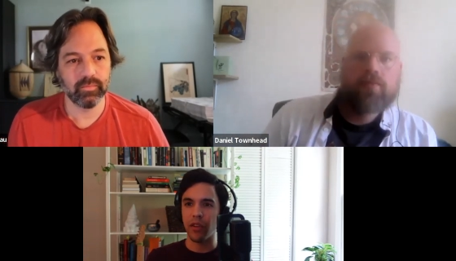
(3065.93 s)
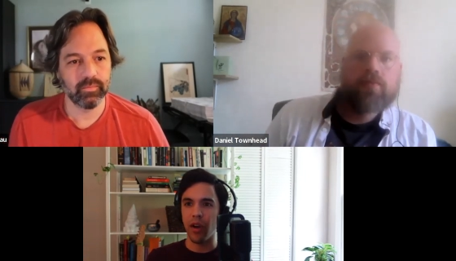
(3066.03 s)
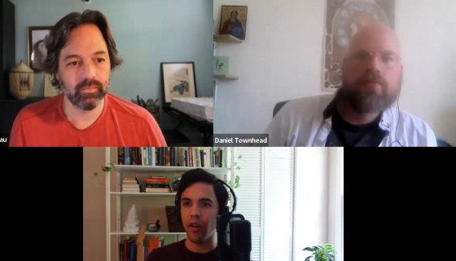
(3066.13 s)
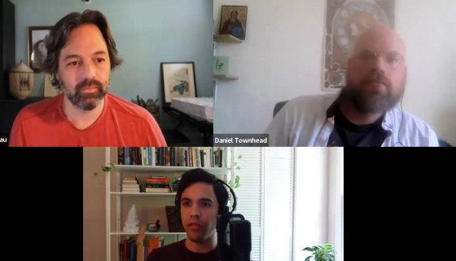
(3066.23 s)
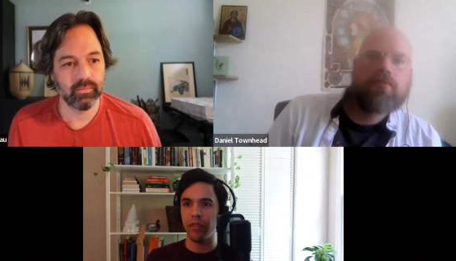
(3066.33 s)

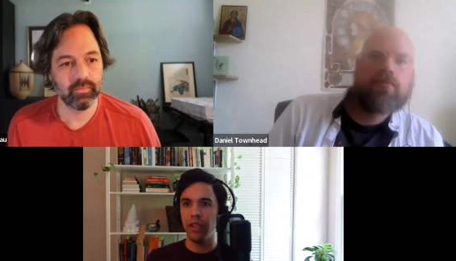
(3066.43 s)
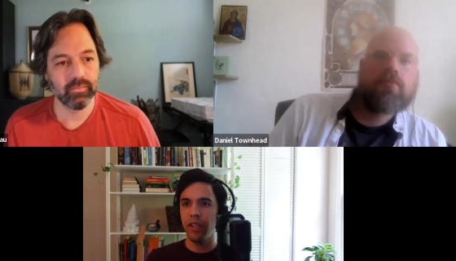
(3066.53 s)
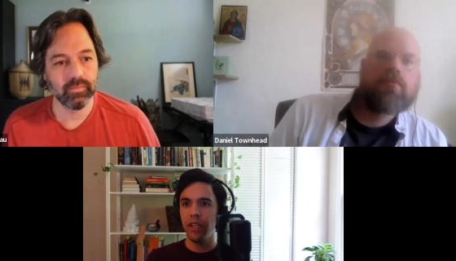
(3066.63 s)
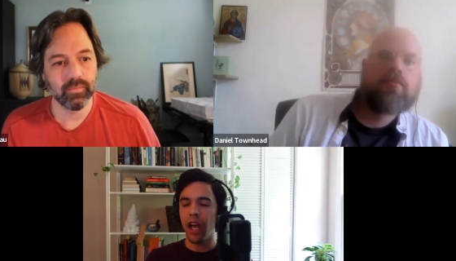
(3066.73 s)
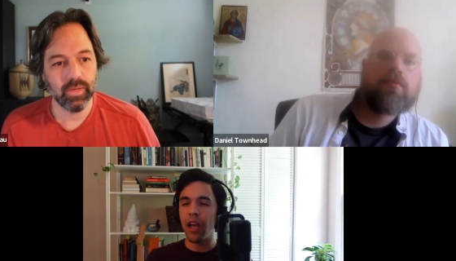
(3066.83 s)
Speaker 1: off.
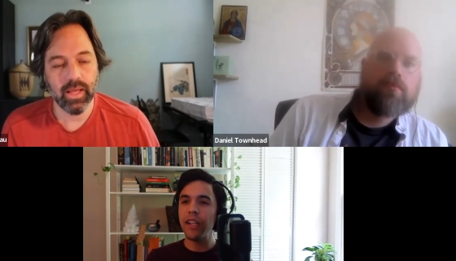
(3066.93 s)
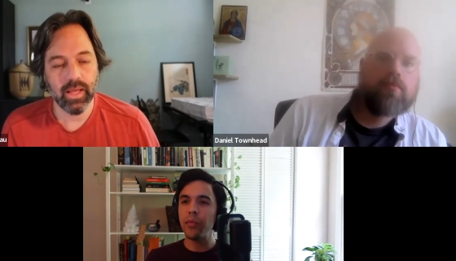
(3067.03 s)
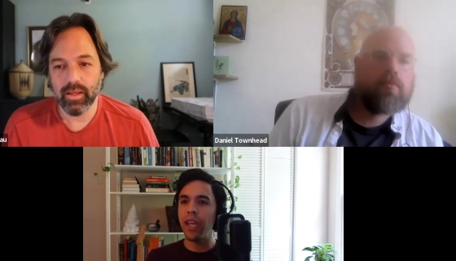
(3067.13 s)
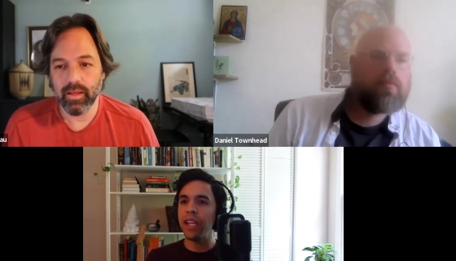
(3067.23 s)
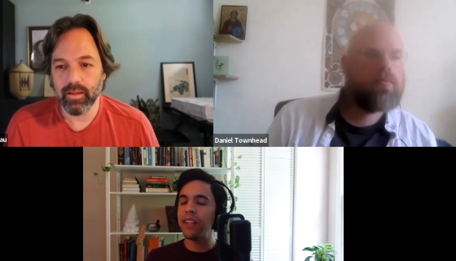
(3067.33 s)
And it's
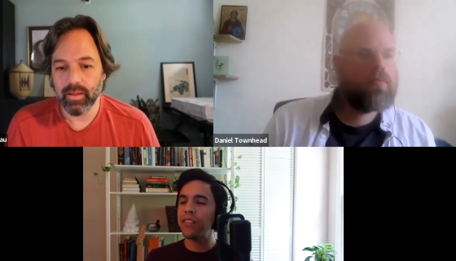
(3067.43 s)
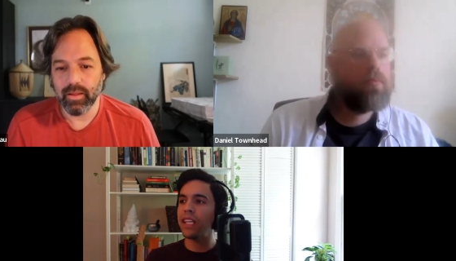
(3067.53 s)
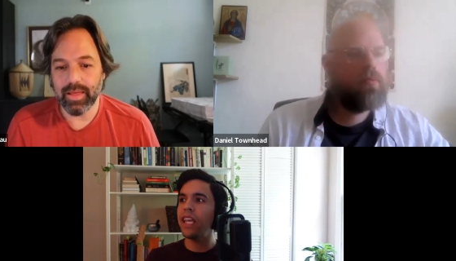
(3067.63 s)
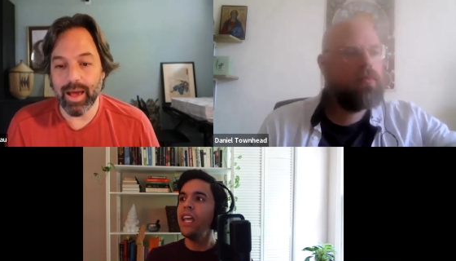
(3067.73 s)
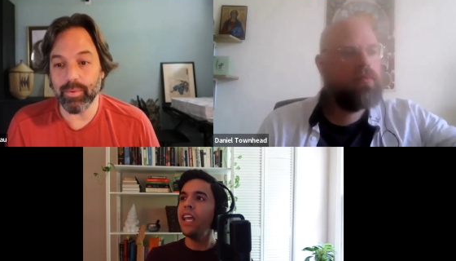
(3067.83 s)
and it's
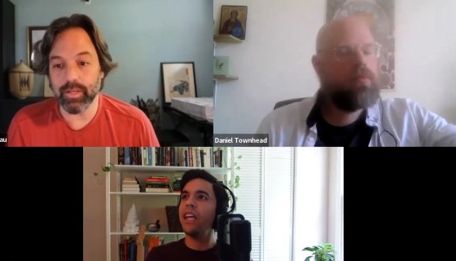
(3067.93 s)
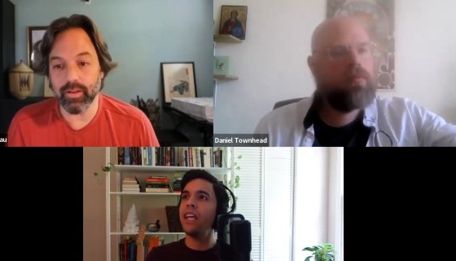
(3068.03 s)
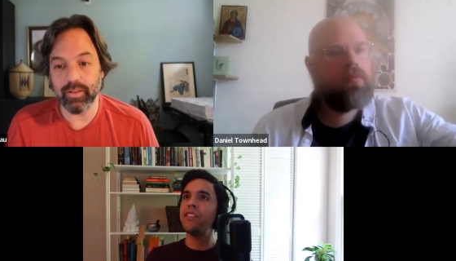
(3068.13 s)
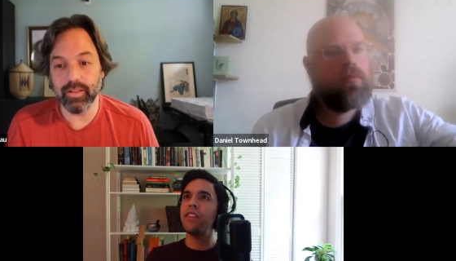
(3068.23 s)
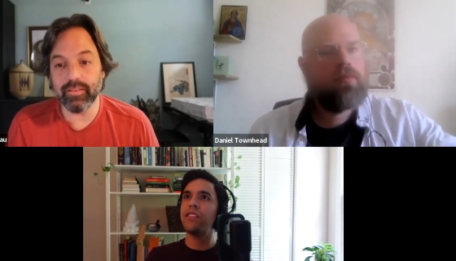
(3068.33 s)
like Yeah, but
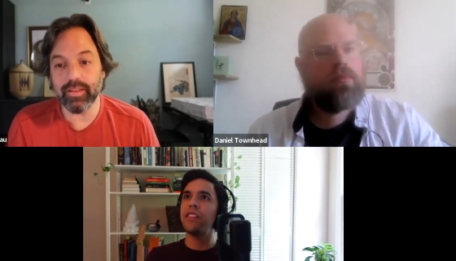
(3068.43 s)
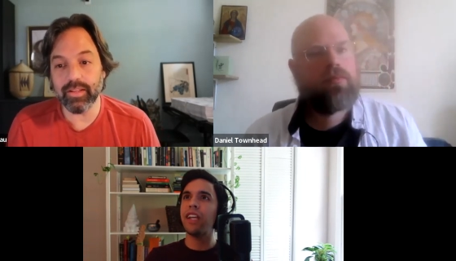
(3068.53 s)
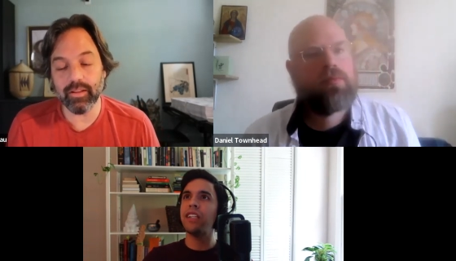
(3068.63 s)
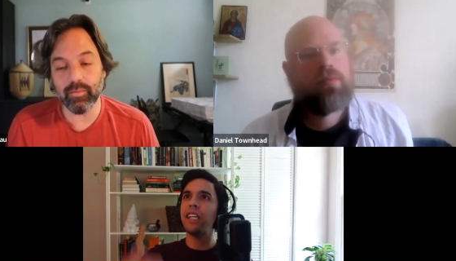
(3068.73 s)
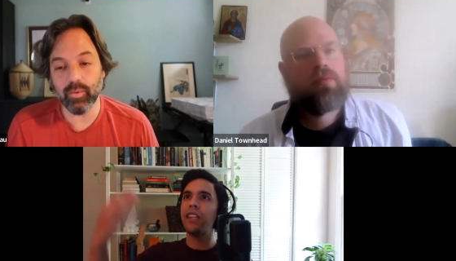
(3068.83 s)
listen
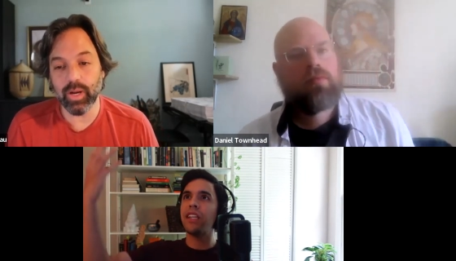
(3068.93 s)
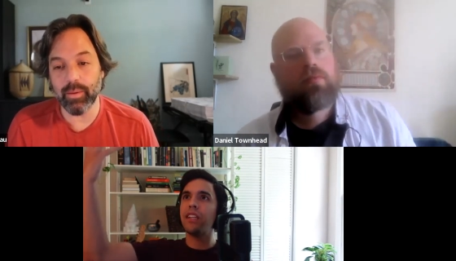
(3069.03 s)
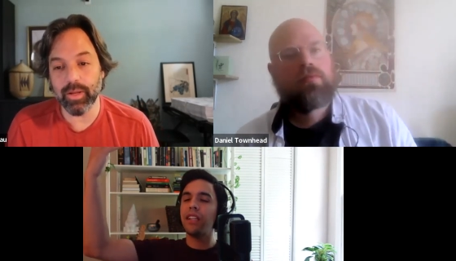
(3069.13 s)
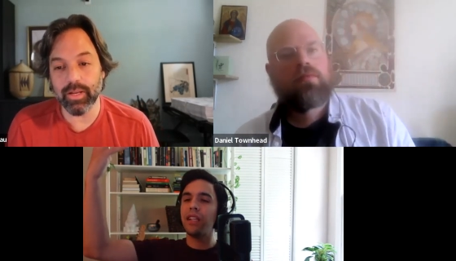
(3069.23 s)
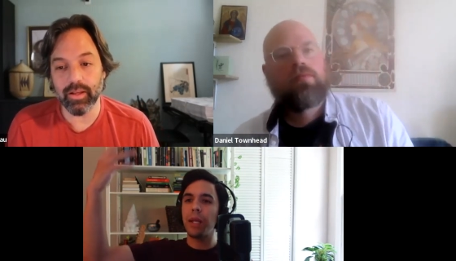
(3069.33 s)
to what that, I'm
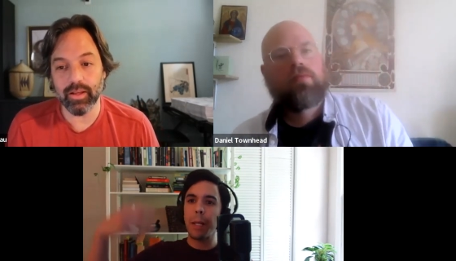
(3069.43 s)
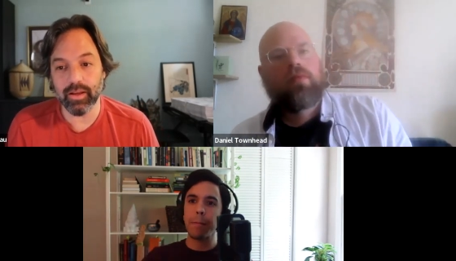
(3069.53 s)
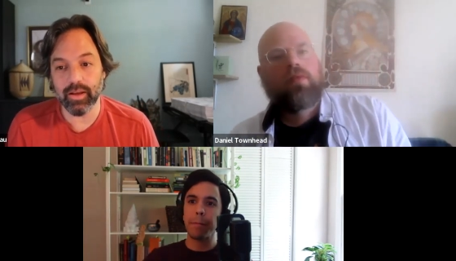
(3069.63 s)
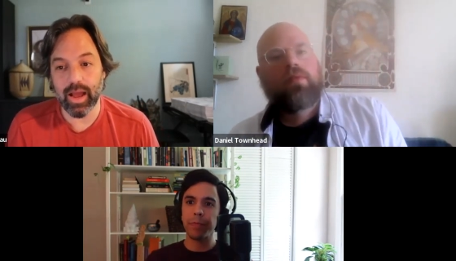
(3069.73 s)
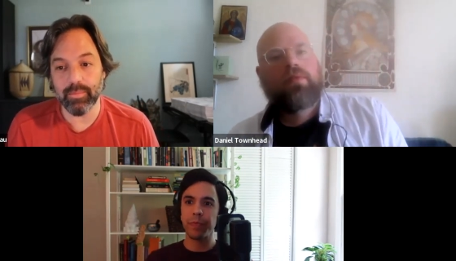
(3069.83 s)
gonna
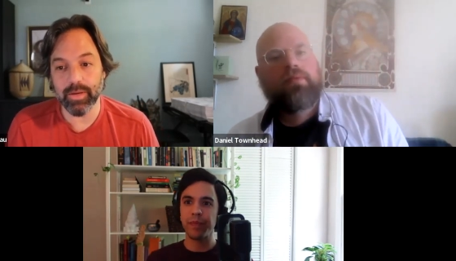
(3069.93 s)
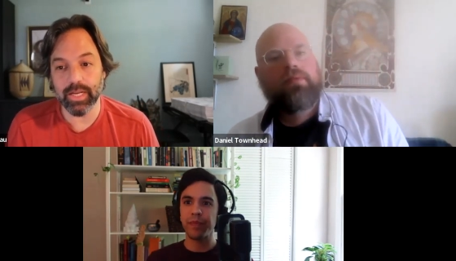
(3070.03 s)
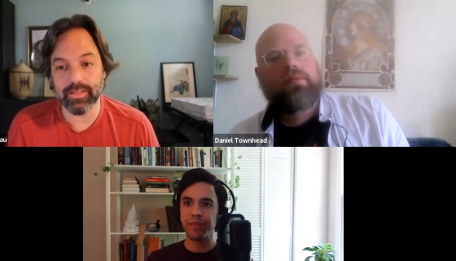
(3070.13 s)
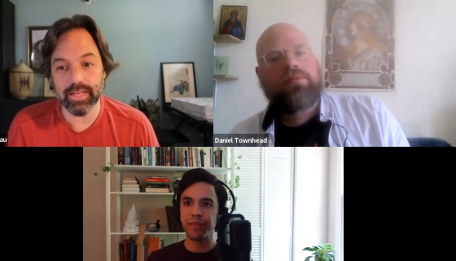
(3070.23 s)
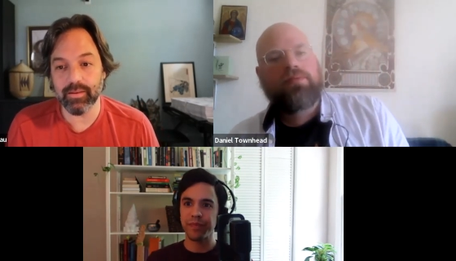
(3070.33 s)
I'm
Speaker 2: gonna
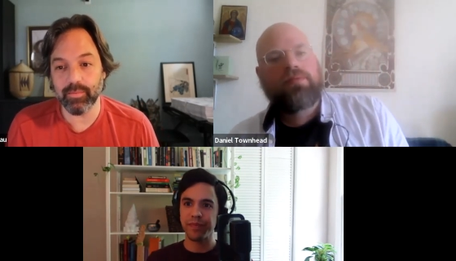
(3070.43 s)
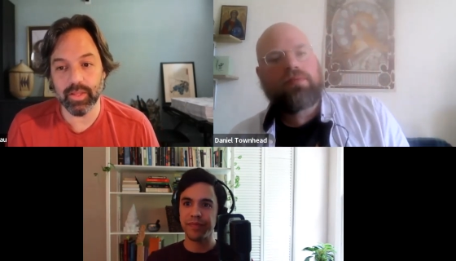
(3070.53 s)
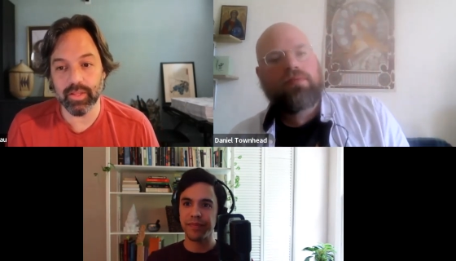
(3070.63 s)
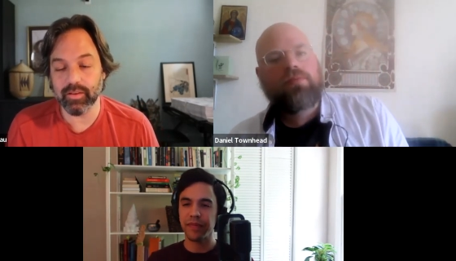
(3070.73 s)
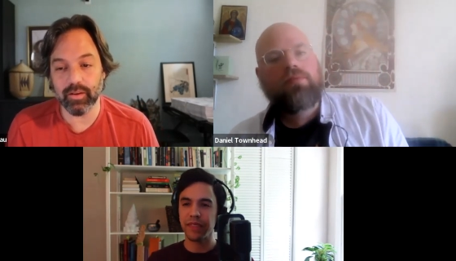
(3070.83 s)
say something
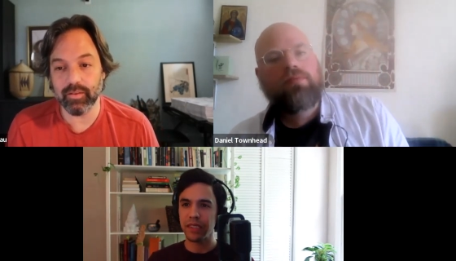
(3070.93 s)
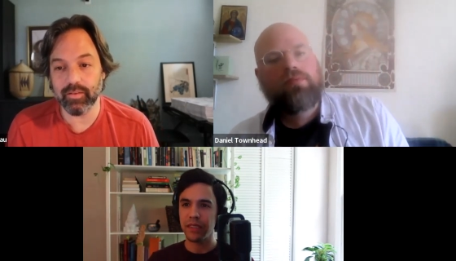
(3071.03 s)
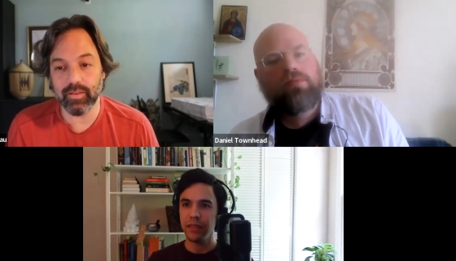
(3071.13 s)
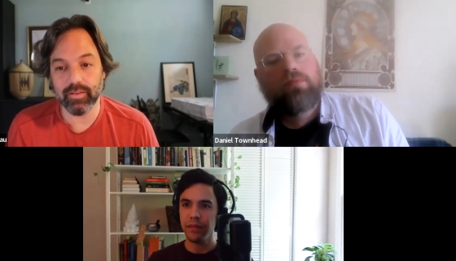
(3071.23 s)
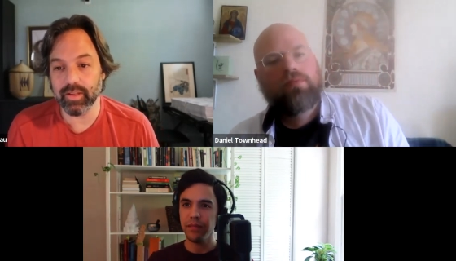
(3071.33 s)
that's gonna
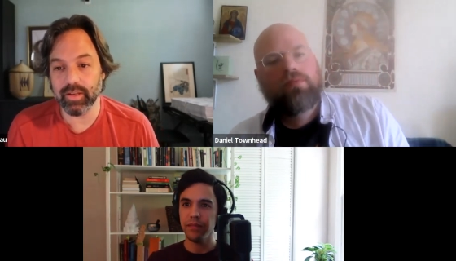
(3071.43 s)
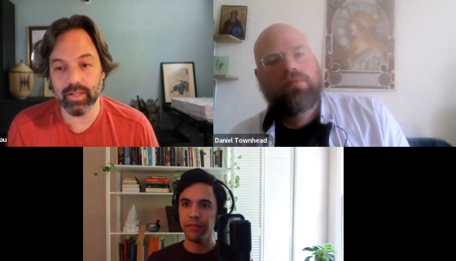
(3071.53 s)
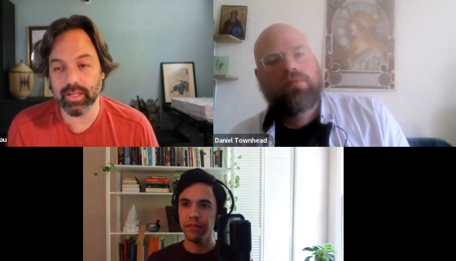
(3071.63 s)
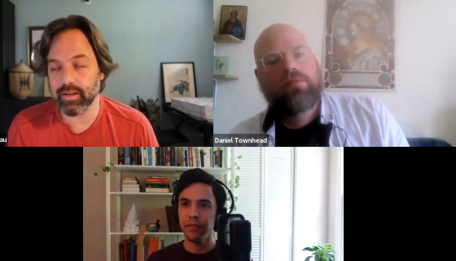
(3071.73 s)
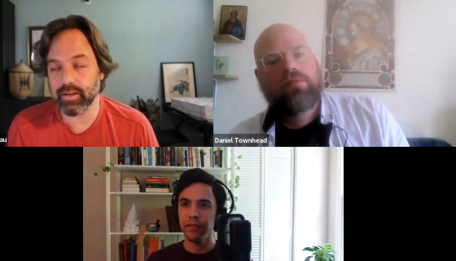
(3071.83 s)
that's gonna.
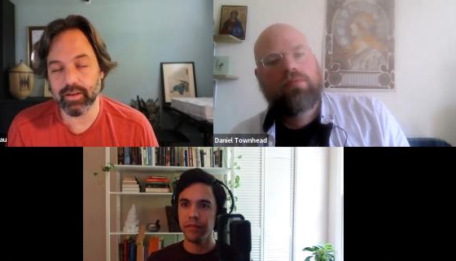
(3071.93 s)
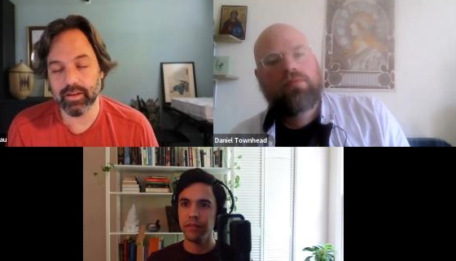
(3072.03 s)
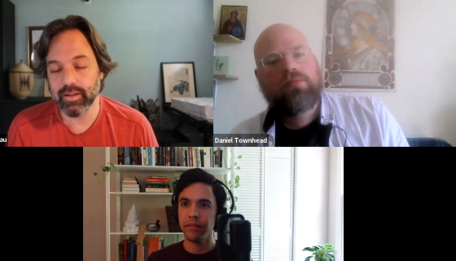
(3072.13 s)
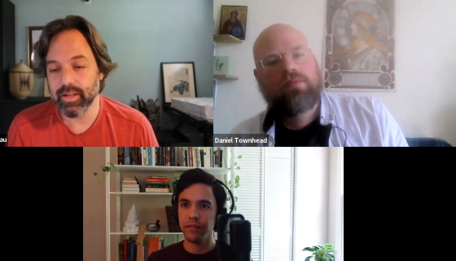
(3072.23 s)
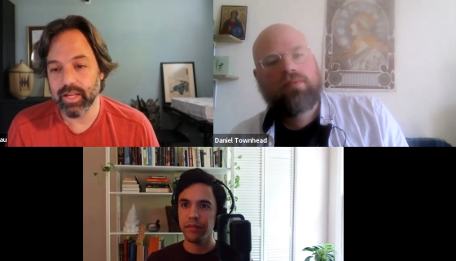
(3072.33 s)

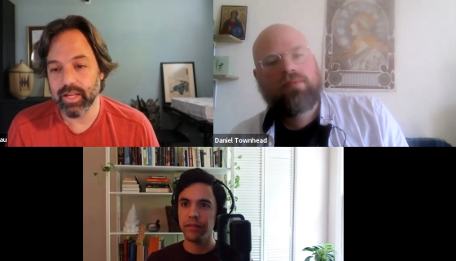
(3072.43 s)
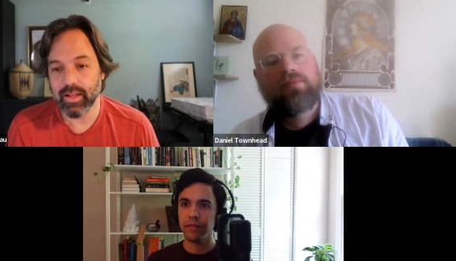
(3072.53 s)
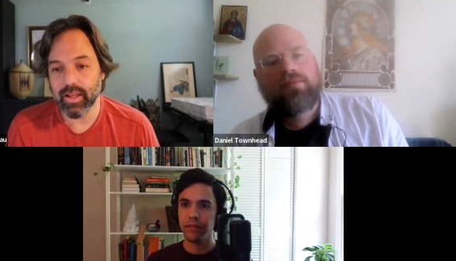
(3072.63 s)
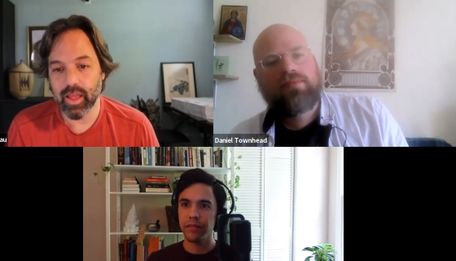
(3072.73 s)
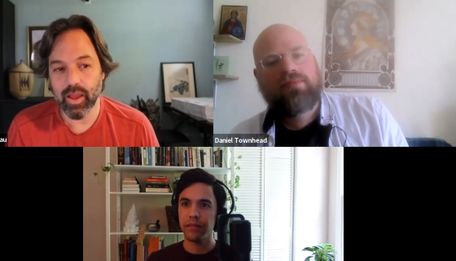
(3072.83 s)

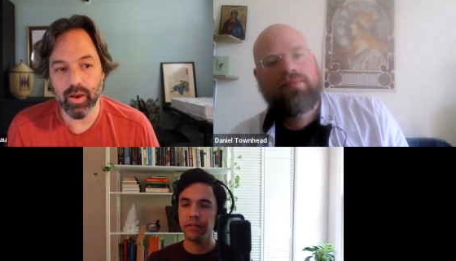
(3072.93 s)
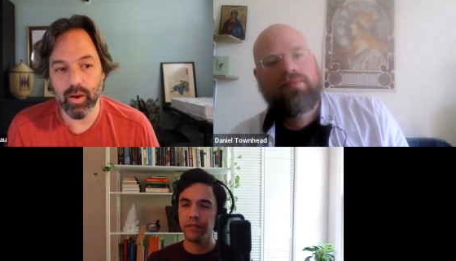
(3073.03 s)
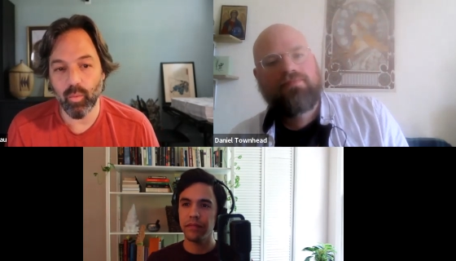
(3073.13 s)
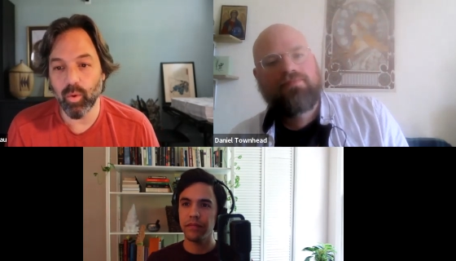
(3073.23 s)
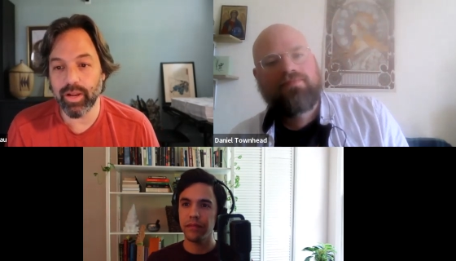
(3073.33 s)
What